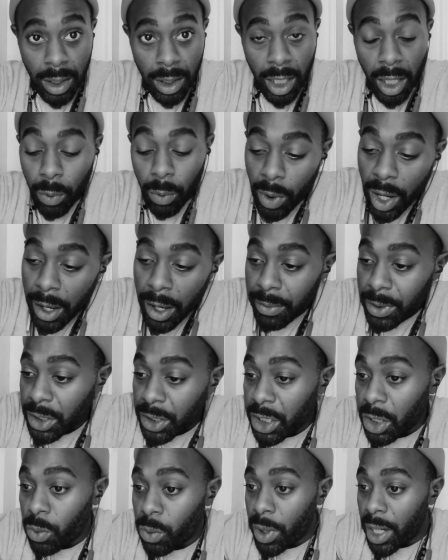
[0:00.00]
And wherever
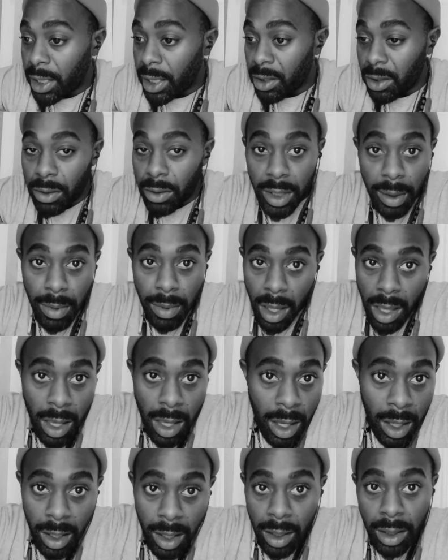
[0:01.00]
she went, you know,
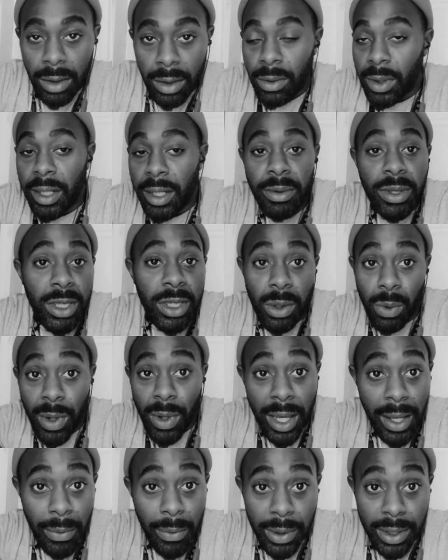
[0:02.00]
wherever she
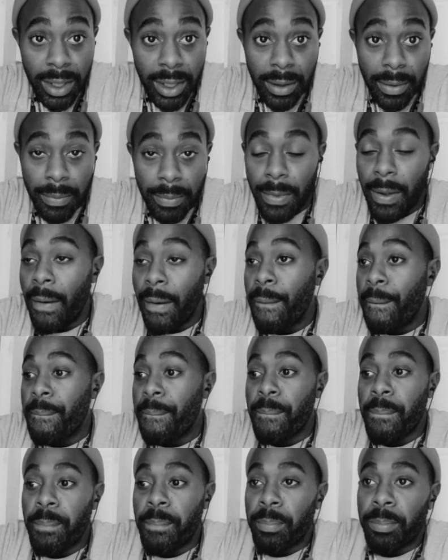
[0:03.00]
went with them,
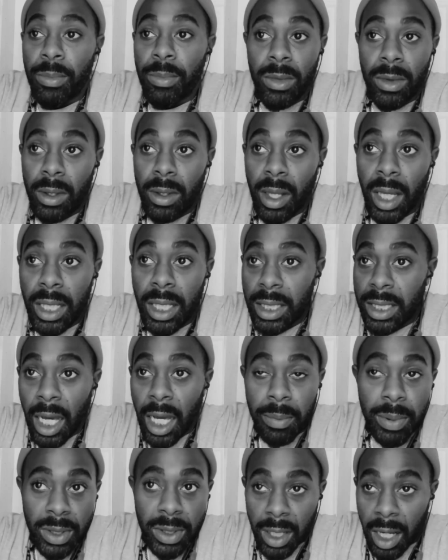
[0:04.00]
any
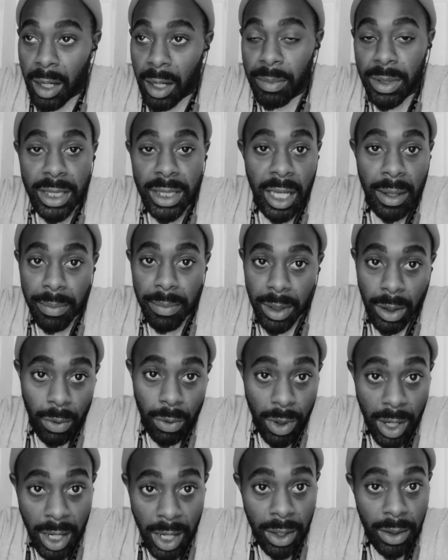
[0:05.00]
type of zombies that be
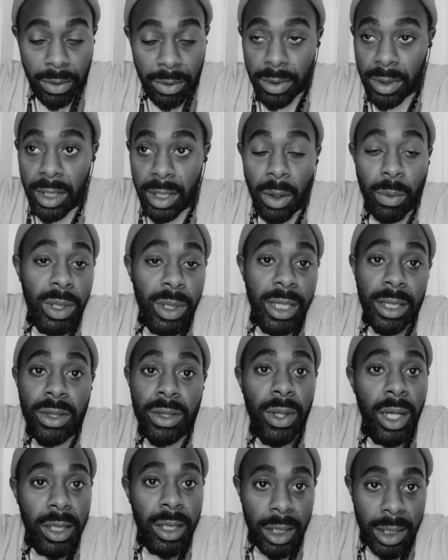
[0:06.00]
around, they wouldn't
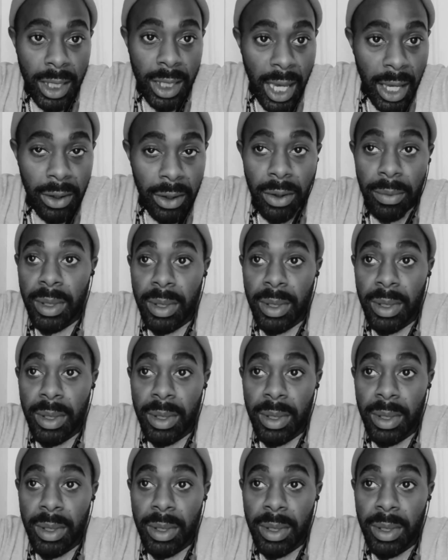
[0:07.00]
try to attack her